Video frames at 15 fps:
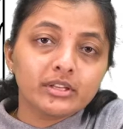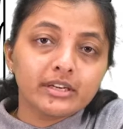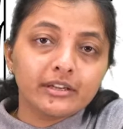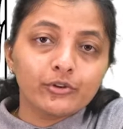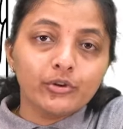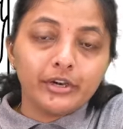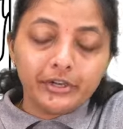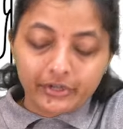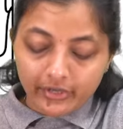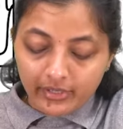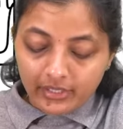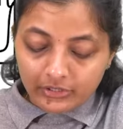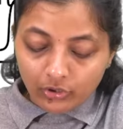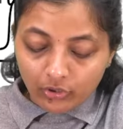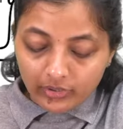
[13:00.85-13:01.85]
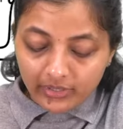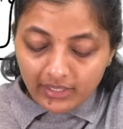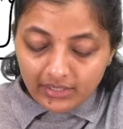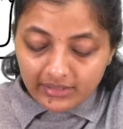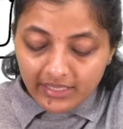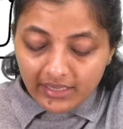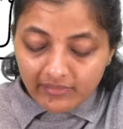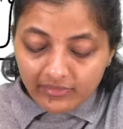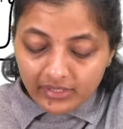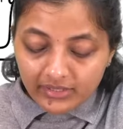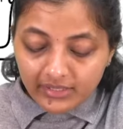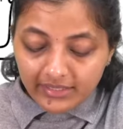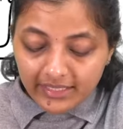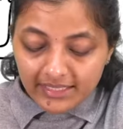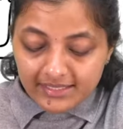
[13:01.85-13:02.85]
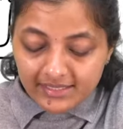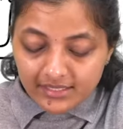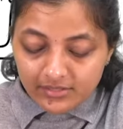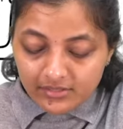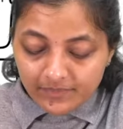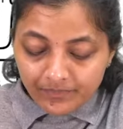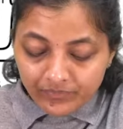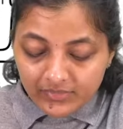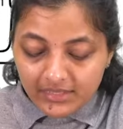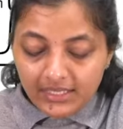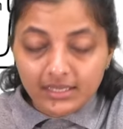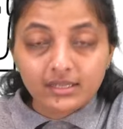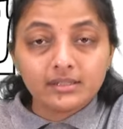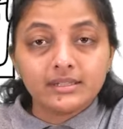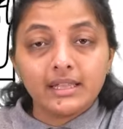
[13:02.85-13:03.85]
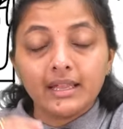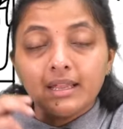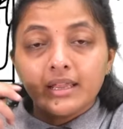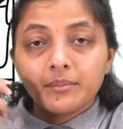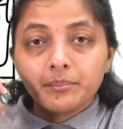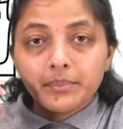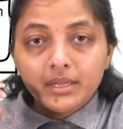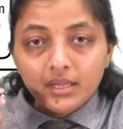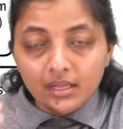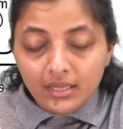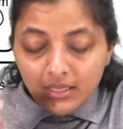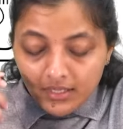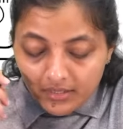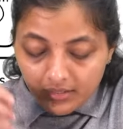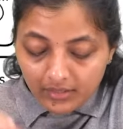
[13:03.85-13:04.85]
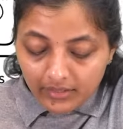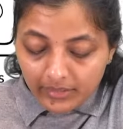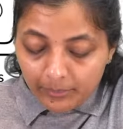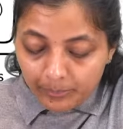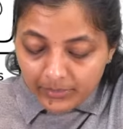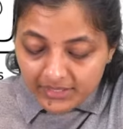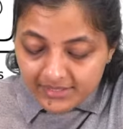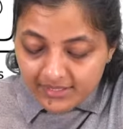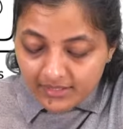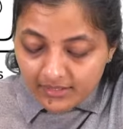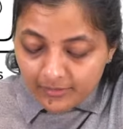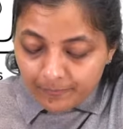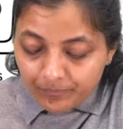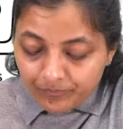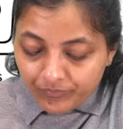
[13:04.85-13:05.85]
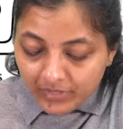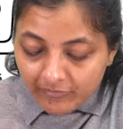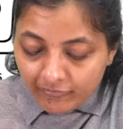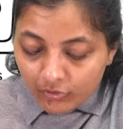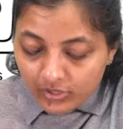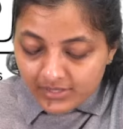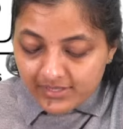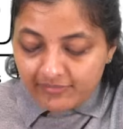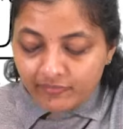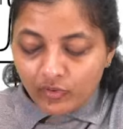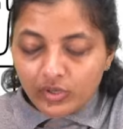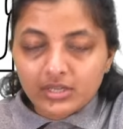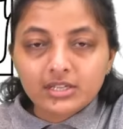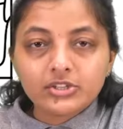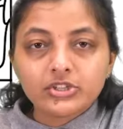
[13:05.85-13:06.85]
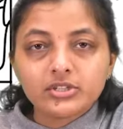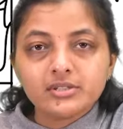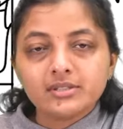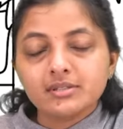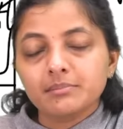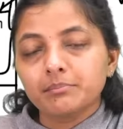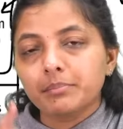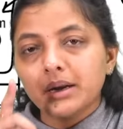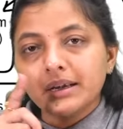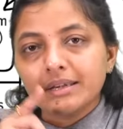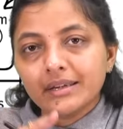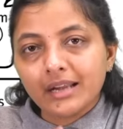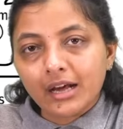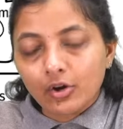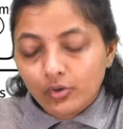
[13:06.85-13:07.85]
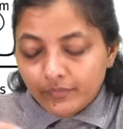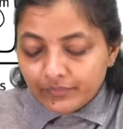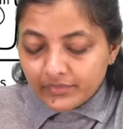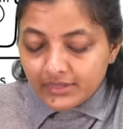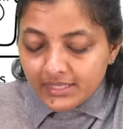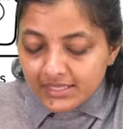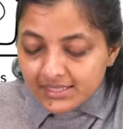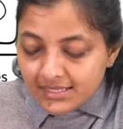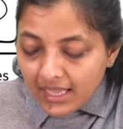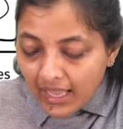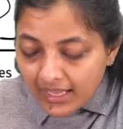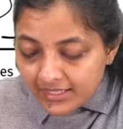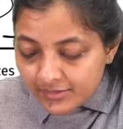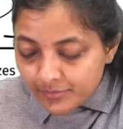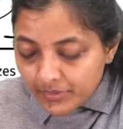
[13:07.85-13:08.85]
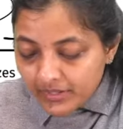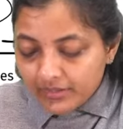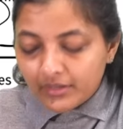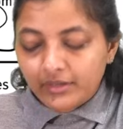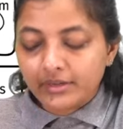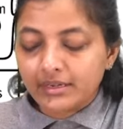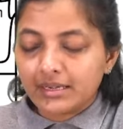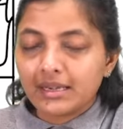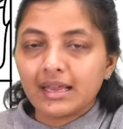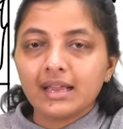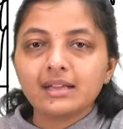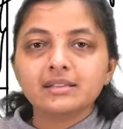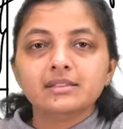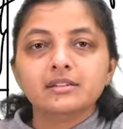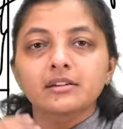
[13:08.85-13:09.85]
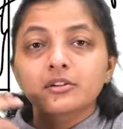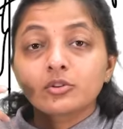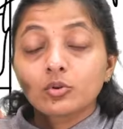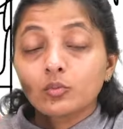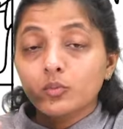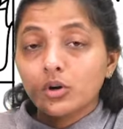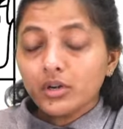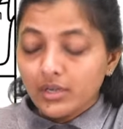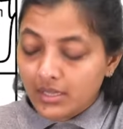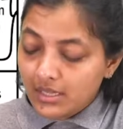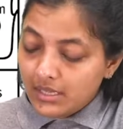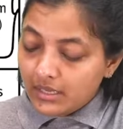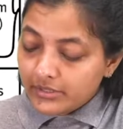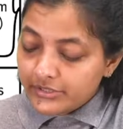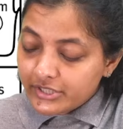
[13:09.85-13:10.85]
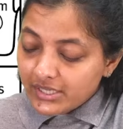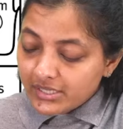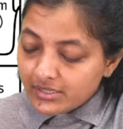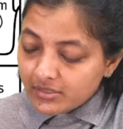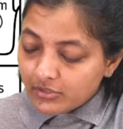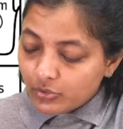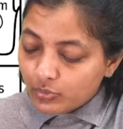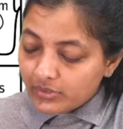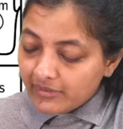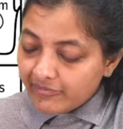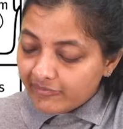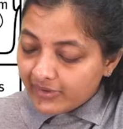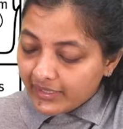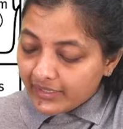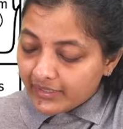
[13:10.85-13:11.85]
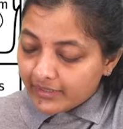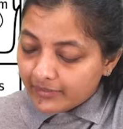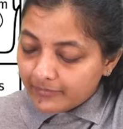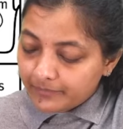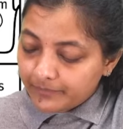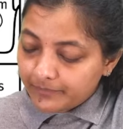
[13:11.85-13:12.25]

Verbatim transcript: the regulatory authority, there were the cases that they can be uh, imprisoned for some violations. But now this has been relaxed to what? Just to the fine.